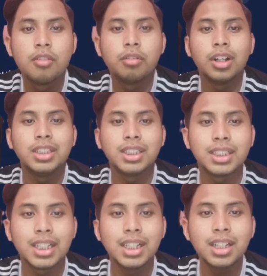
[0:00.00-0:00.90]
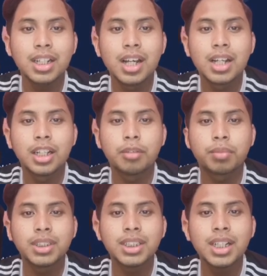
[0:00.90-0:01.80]
For instance, the
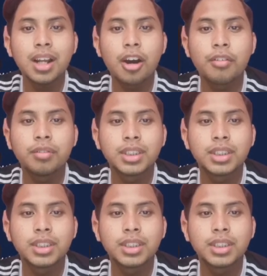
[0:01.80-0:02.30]
presence of